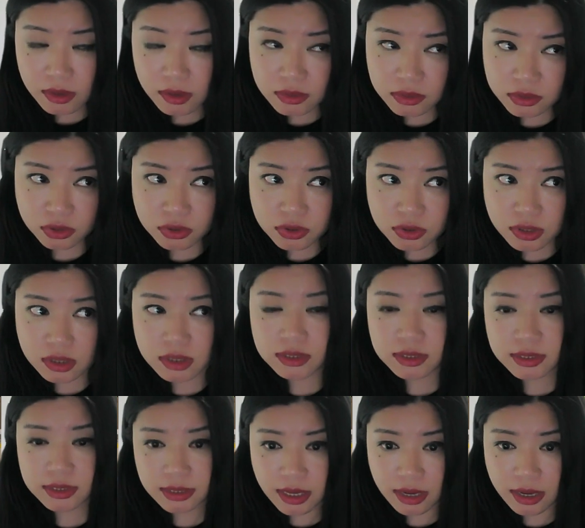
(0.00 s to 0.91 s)
So you
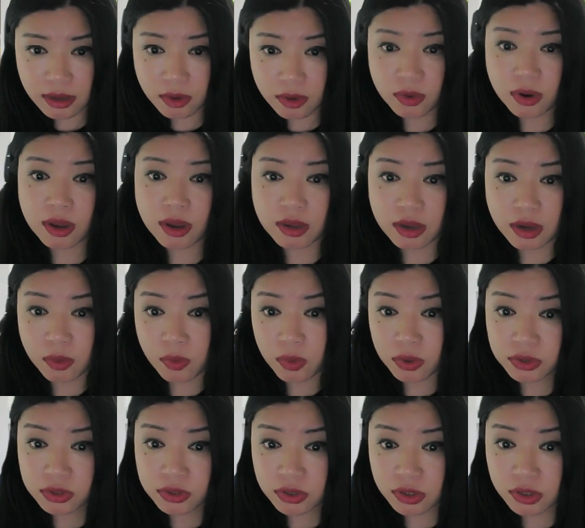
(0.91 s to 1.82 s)
could say, okay, I
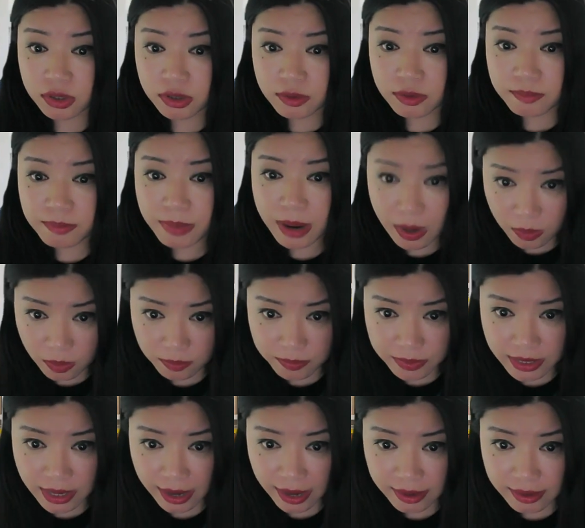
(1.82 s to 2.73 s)
want to learn Power
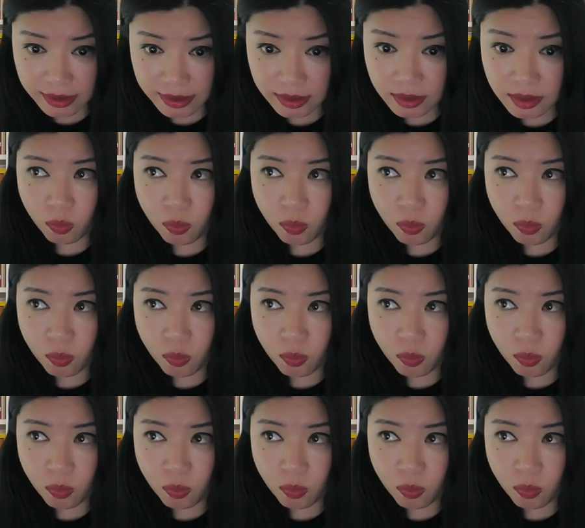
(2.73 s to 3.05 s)
BI.